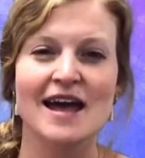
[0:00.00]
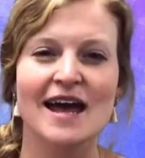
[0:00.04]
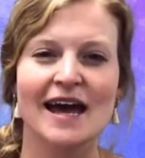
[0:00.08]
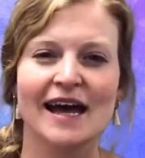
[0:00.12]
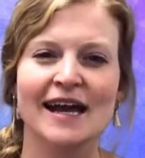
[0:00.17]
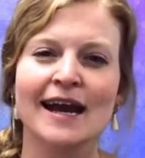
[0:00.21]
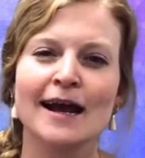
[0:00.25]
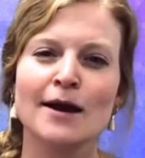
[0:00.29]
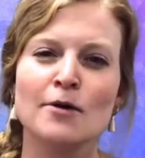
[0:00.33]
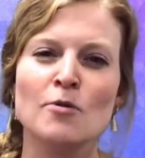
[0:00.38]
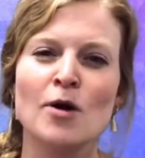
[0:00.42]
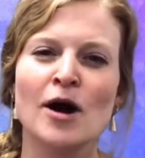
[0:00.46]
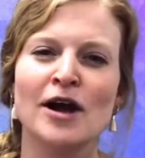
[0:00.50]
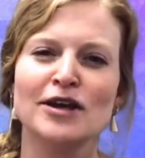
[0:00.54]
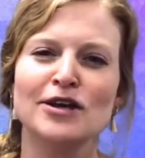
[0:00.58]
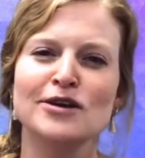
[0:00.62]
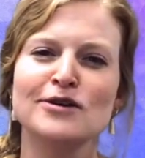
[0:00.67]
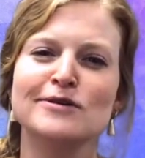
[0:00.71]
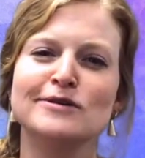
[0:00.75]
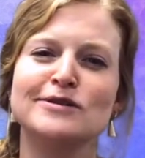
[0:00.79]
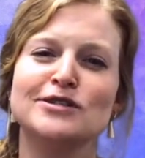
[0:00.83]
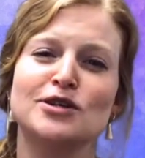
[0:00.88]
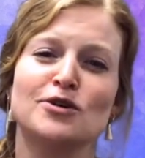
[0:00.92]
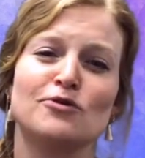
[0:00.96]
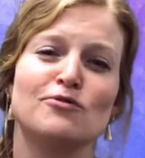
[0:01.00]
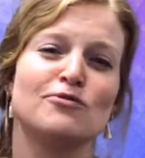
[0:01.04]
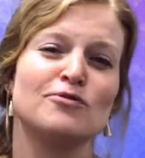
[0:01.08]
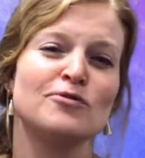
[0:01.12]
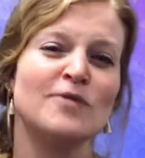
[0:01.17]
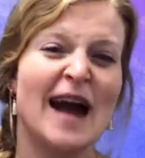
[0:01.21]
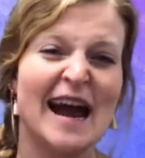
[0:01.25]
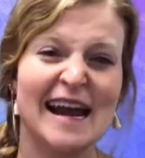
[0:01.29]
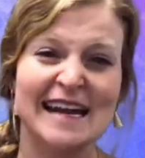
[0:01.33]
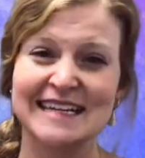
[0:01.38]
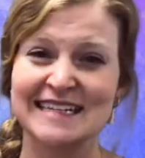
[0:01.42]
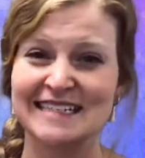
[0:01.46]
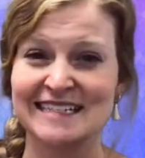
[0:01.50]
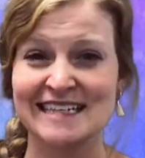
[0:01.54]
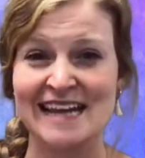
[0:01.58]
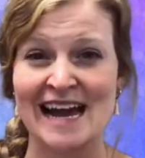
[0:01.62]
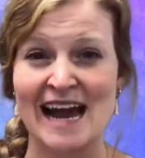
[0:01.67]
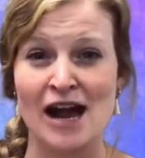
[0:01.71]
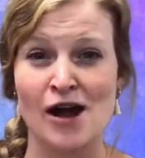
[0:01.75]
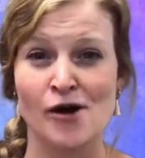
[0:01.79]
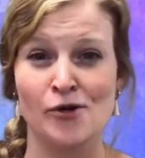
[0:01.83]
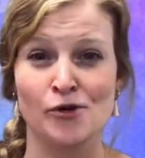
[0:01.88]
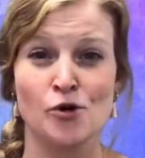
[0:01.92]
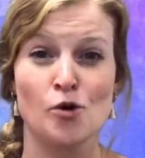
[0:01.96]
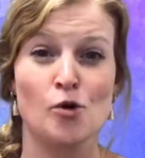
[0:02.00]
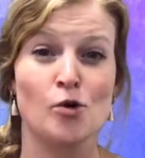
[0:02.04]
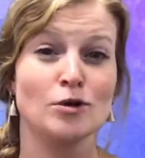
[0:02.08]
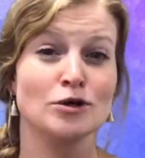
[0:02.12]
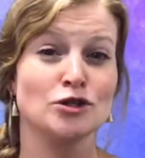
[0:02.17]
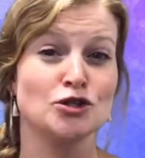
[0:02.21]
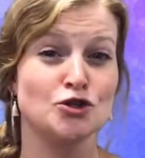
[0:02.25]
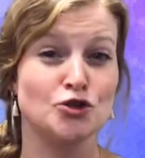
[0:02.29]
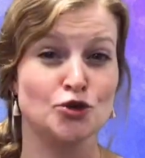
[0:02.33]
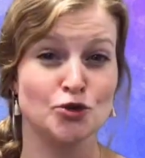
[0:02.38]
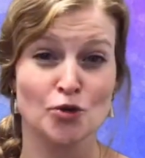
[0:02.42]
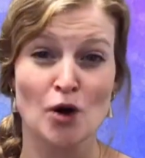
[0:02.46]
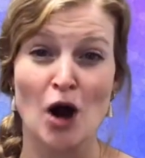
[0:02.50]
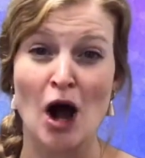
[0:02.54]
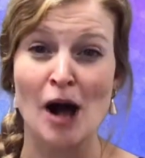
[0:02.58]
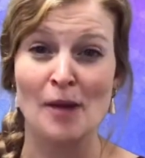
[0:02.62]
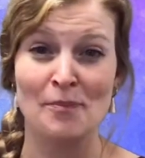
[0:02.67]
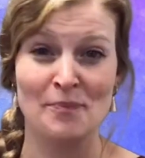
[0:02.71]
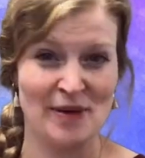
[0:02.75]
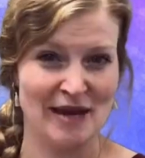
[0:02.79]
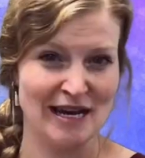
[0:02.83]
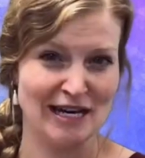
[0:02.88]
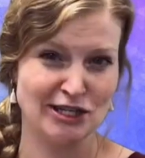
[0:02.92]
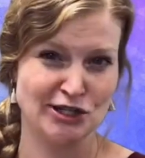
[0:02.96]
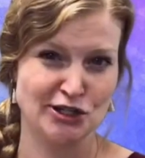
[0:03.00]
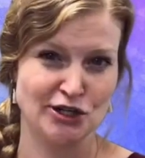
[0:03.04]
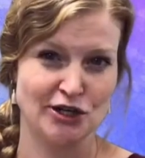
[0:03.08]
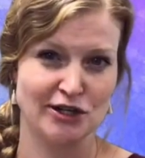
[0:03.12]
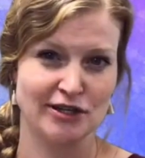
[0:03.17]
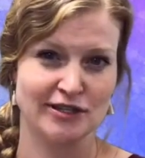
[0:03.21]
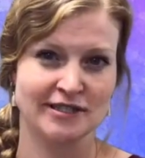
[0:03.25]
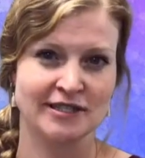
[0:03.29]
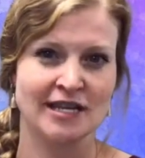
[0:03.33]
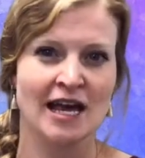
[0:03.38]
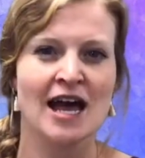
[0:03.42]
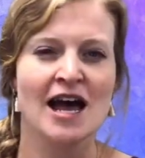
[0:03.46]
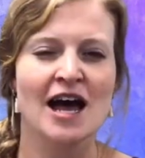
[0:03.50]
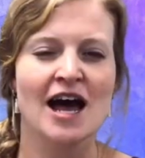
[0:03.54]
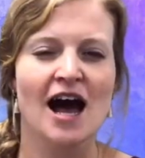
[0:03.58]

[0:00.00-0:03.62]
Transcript: and I want you to write down or draw pictures